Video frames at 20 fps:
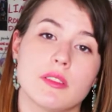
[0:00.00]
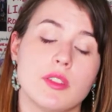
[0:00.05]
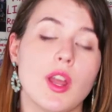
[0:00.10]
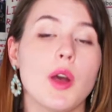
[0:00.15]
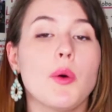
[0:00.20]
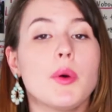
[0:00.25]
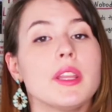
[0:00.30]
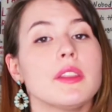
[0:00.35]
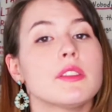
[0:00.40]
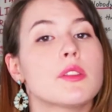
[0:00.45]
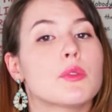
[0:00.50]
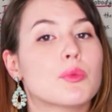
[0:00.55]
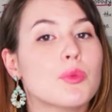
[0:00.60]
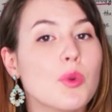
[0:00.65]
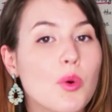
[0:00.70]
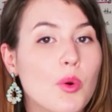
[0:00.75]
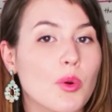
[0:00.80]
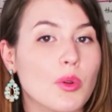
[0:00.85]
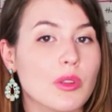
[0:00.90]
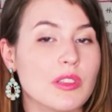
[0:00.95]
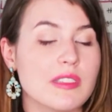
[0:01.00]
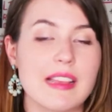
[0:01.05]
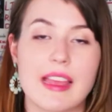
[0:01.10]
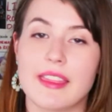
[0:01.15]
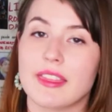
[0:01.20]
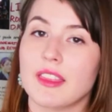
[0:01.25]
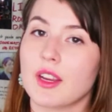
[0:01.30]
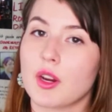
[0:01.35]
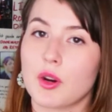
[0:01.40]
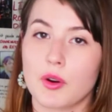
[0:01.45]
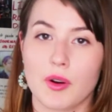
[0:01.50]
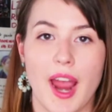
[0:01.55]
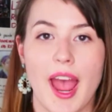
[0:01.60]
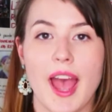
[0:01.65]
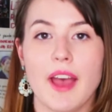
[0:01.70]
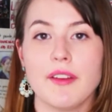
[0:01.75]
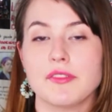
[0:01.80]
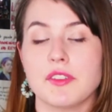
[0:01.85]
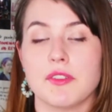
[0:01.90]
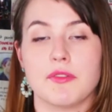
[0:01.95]
Knowing the rules and the
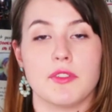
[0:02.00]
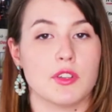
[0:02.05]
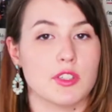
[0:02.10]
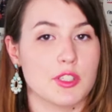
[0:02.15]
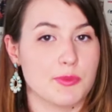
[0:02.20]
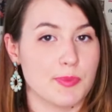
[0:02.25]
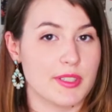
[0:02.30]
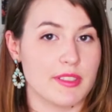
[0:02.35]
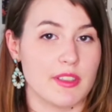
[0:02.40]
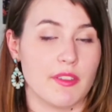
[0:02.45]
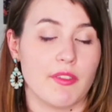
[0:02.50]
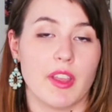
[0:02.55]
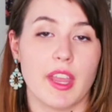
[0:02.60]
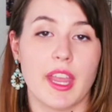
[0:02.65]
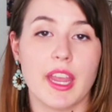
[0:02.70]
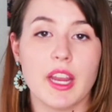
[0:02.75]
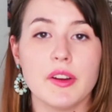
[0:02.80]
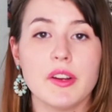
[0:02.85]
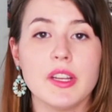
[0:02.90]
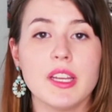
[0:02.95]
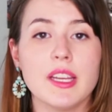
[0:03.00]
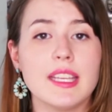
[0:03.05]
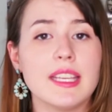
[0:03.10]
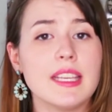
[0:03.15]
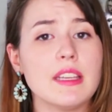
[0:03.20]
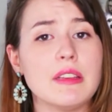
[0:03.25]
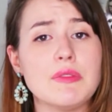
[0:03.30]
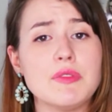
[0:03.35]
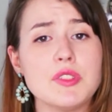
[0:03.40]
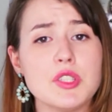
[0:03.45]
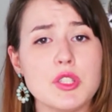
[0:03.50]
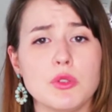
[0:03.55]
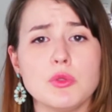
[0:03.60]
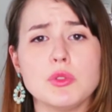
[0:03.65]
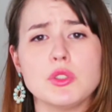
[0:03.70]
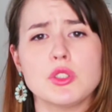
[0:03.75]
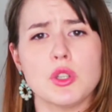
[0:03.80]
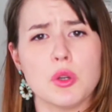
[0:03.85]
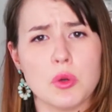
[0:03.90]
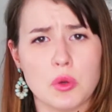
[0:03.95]
craft of your specific area gives you
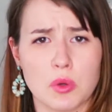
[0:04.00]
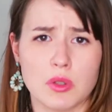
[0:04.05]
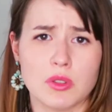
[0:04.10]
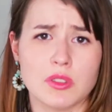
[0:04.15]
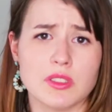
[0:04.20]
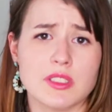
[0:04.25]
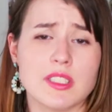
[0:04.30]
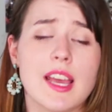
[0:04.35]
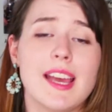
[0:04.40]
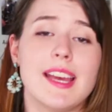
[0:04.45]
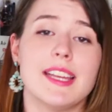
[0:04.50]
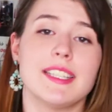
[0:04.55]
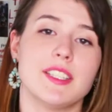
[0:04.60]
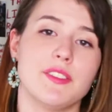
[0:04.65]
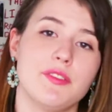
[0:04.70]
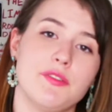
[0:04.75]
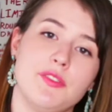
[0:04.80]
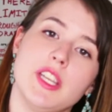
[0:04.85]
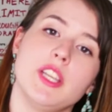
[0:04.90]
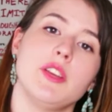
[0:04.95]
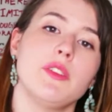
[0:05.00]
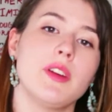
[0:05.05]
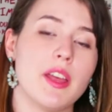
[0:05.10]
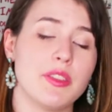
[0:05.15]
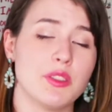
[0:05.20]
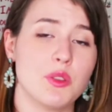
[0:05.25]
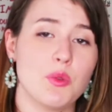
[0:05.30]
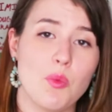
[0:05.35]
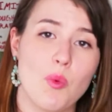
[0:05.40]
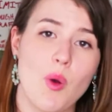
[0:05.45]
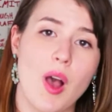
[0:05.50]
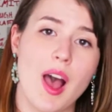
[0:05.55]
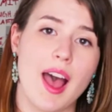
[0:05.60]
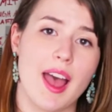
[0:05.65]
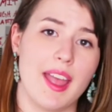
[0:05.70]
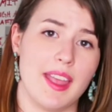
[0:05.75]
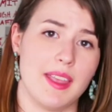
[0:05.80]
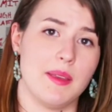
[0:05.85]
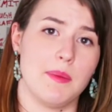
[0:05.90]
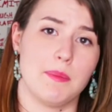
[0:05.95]
tools to figure out the
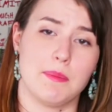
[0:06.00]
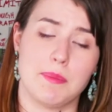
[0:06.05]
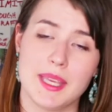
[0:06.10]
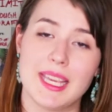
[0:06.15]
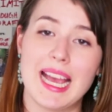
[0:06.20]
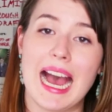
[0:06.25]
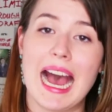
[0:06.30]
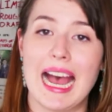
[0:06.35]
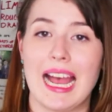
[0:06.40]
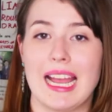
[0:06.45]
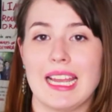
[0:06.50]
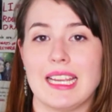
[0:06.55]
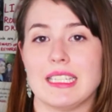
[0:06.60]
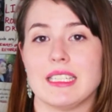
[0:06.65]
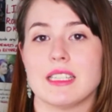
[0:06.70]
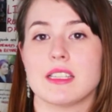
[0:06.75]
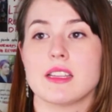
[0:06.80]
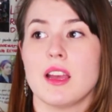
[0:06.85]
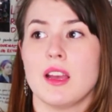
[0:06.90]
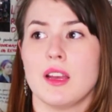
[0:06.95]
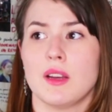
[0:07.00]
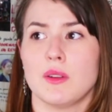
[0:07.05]
why behind